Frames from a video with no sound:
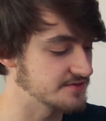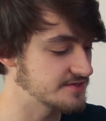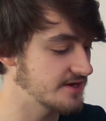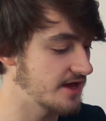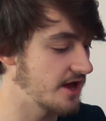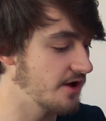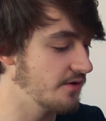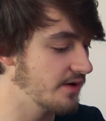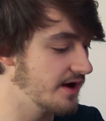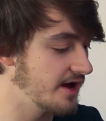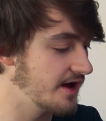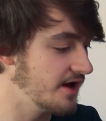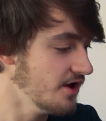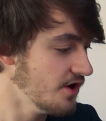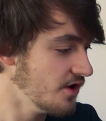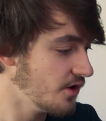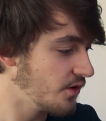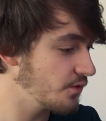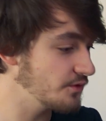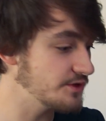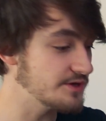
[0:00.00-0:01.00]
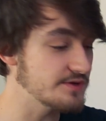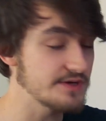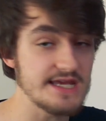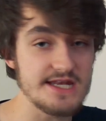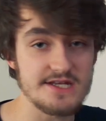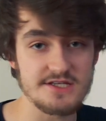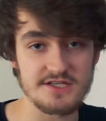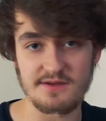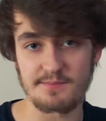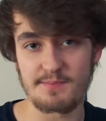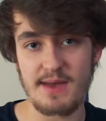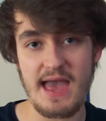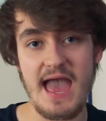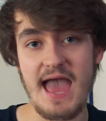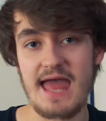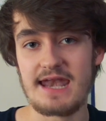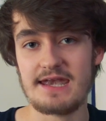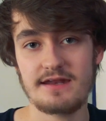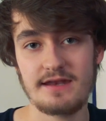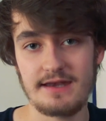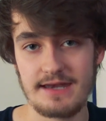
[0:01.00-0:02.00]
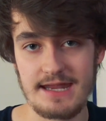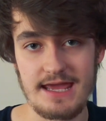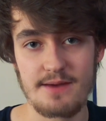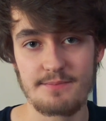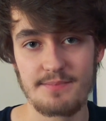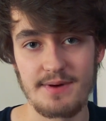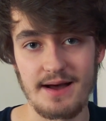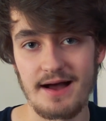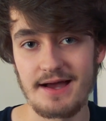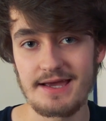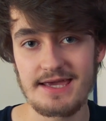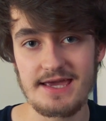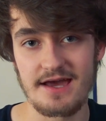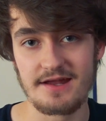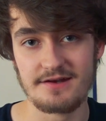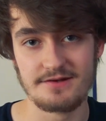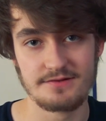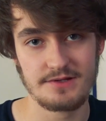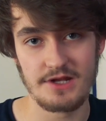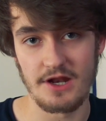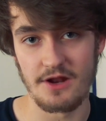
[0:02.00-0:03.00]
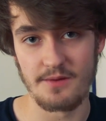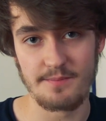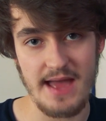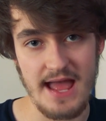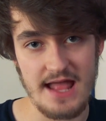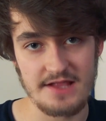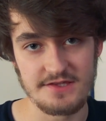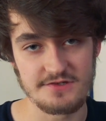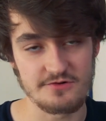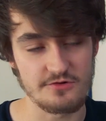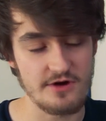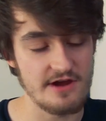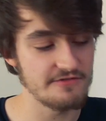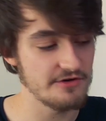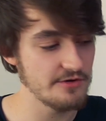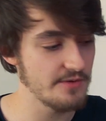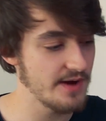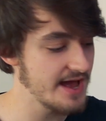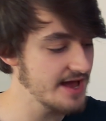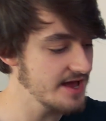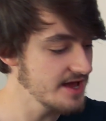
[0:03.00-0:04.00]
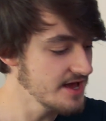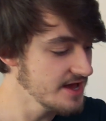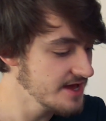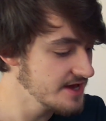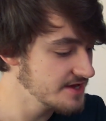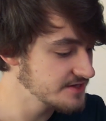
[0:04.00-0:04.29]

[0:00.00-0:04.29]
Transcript: So all you need is a pen nearby, and you know, pens are everywhere.